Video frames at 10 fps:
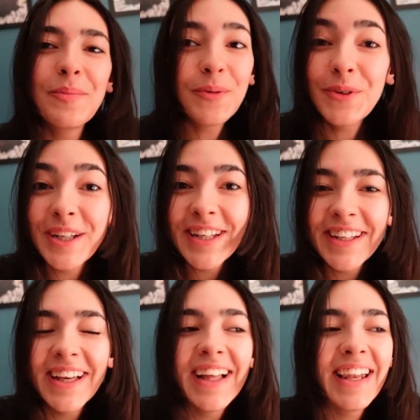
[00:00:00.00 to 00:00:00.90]

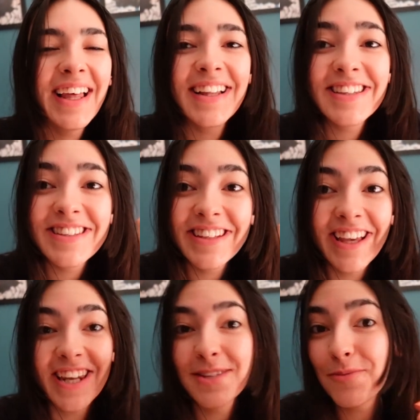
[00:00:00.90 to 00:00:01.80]
Morning, let's
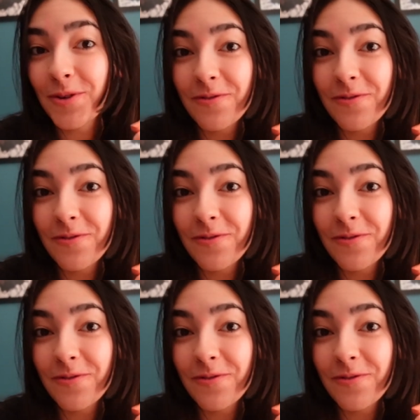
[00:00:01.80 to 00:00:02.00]
get this book